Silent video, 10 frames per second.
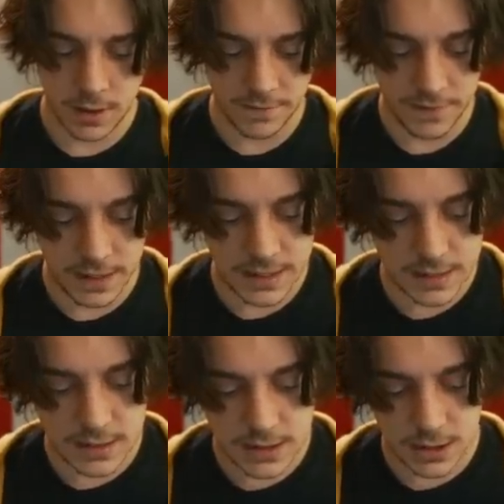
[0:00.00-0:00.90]
of
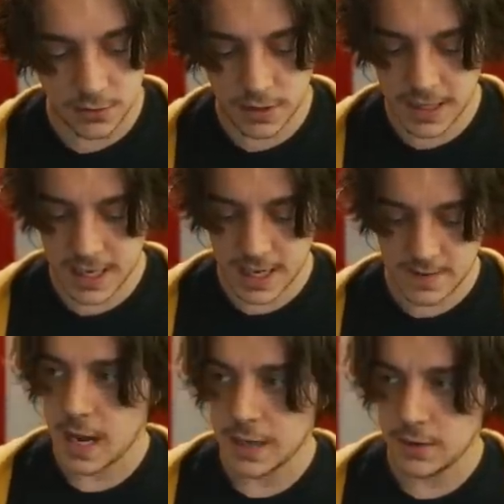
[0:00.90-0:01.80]
these two that I
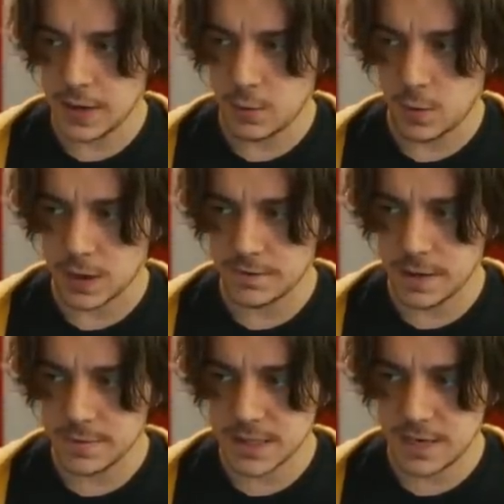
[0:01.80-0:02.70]
have, I know that one of
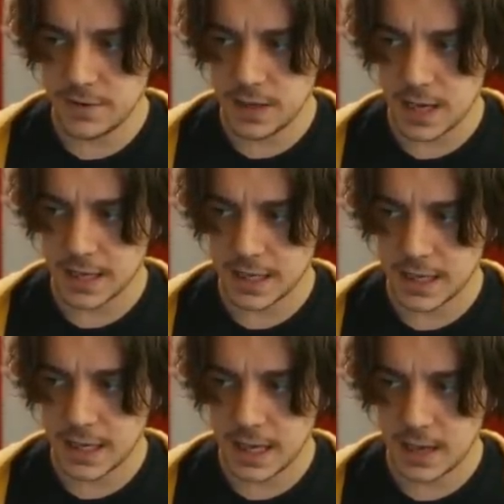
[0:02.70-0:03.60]
them is heavy. I
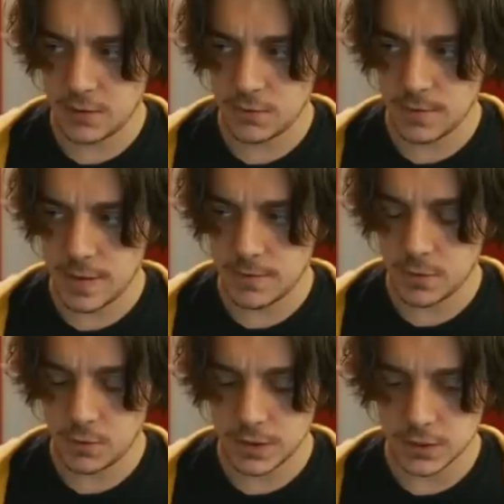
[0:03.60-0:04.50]
can't remember which